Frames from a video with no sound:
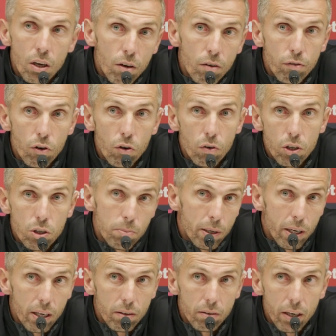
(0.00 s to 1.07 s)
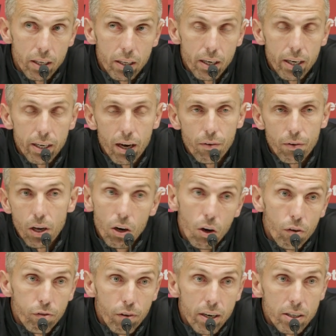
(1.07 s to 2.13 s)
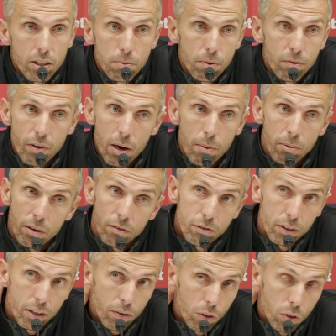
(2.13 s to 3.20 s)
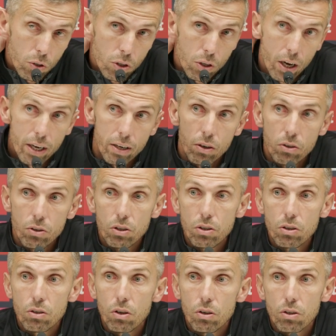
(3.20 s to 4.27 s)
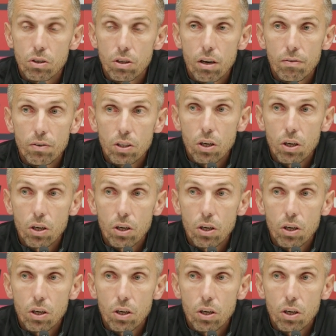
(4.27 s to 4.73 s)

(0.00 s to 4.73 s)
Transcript: for us. But they, they they carry a lot of threats. To be fair, Brentford, they're a good side. Not just not just Ivan